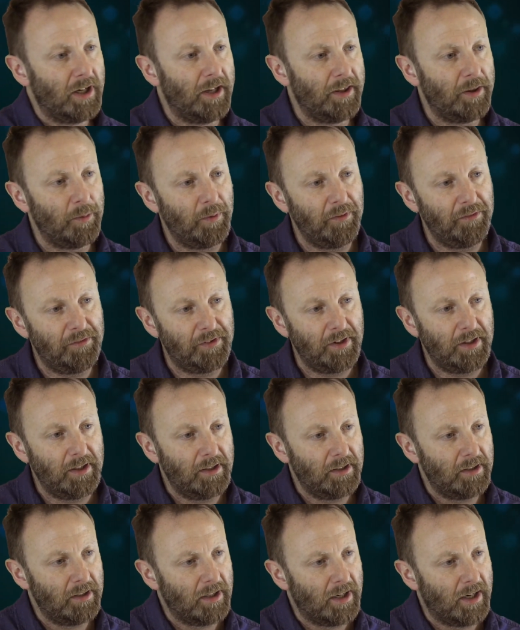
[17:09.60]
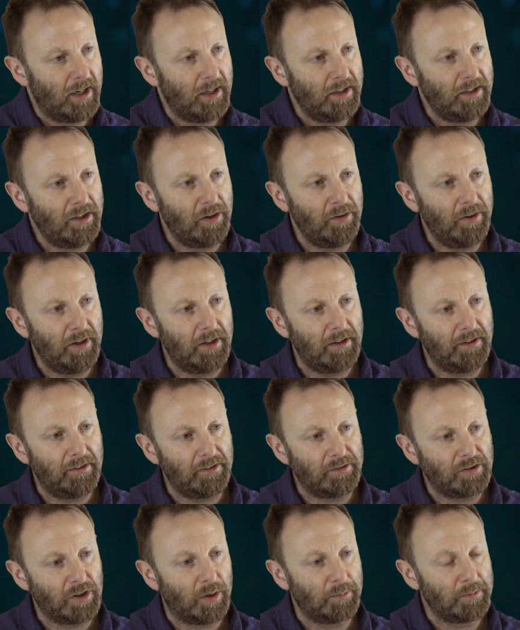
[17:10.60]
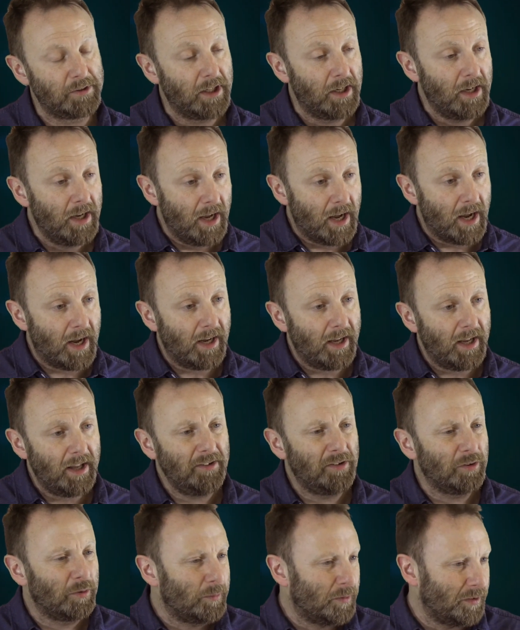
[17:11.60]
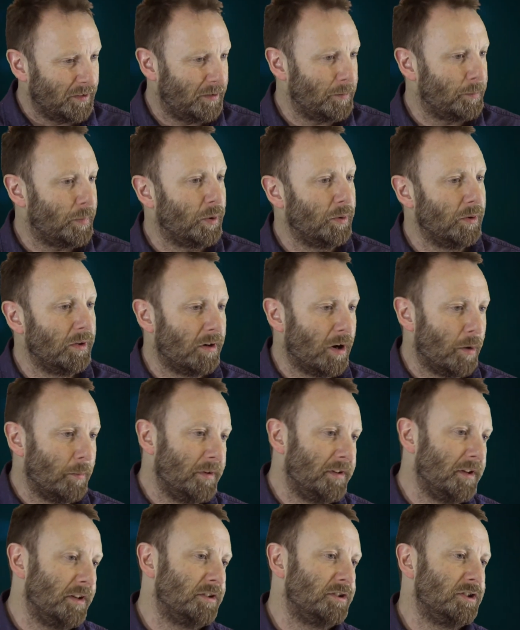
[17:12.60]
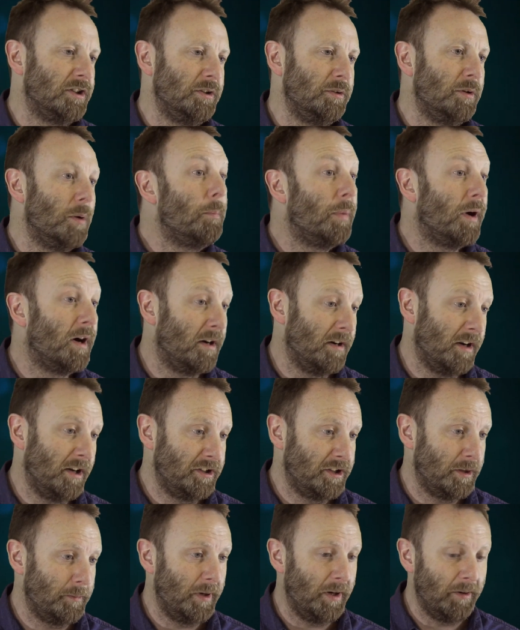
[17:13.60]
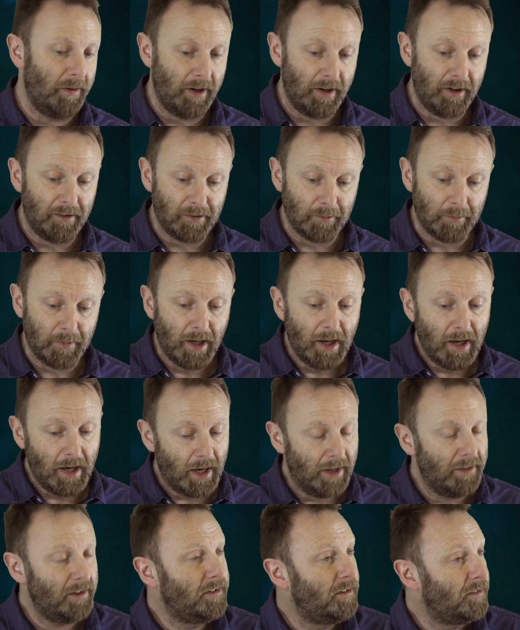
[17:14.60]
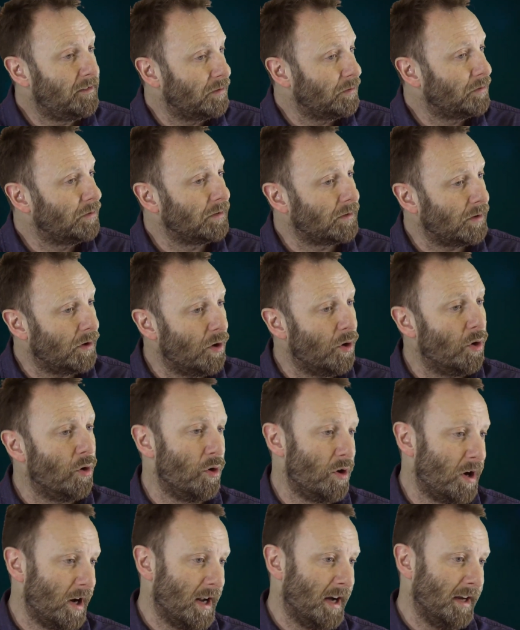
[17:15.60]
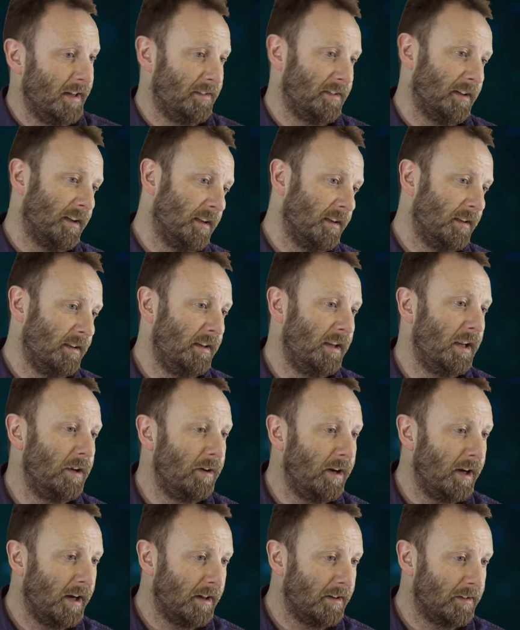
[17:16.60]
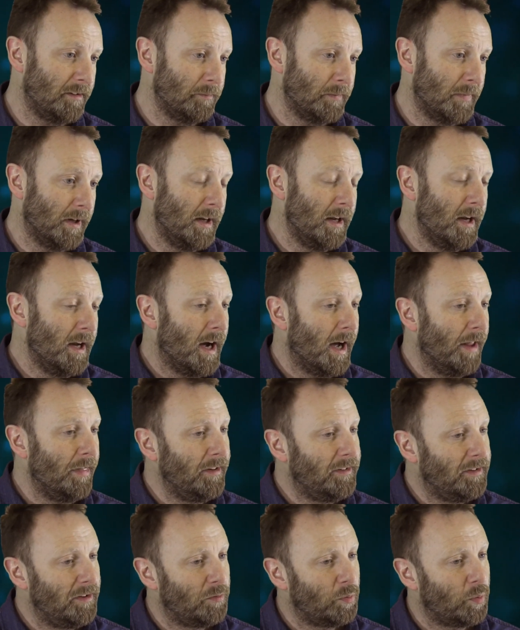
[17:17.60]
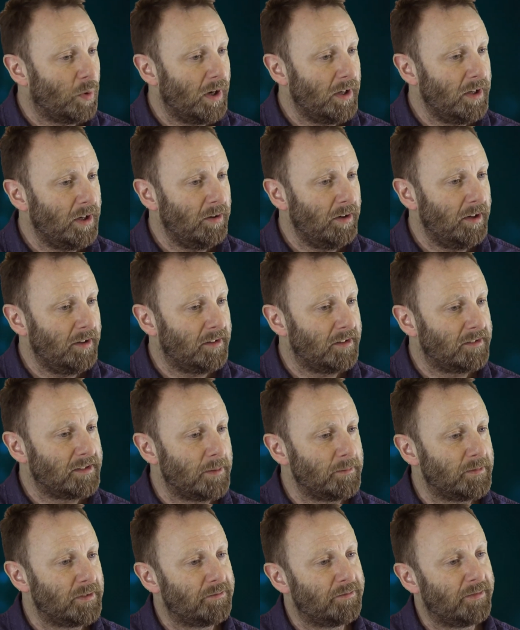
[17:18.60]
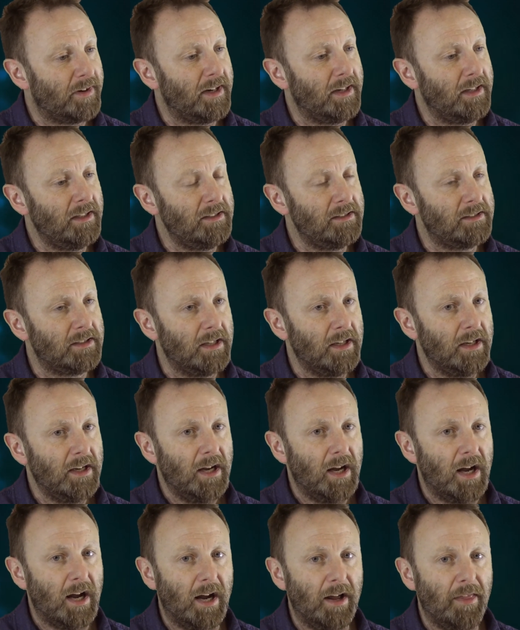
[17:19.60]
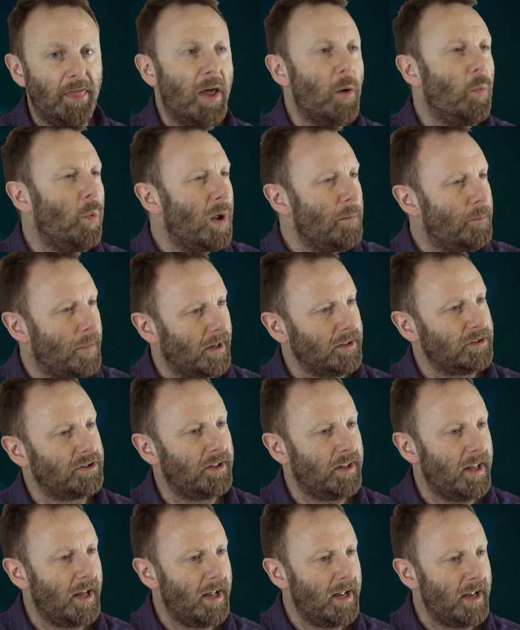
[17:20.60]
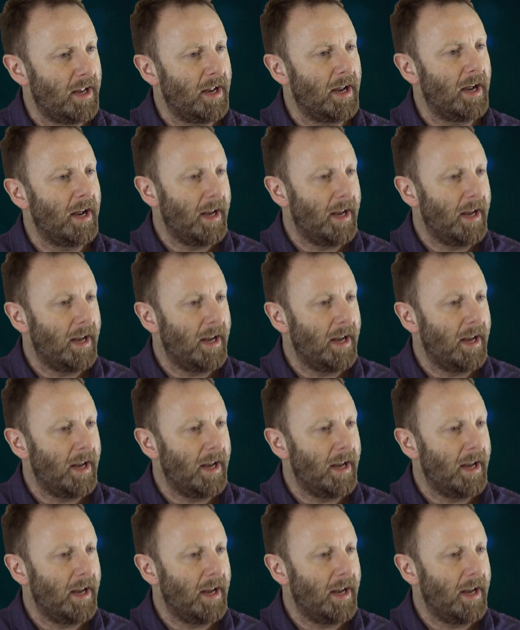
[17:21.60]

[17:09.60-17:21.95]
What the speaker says: that we've seen unions adopt is almost the polar opposite to partnership unionism, and this is so-called organising unionism. And this is where unions attempt to find their way back to their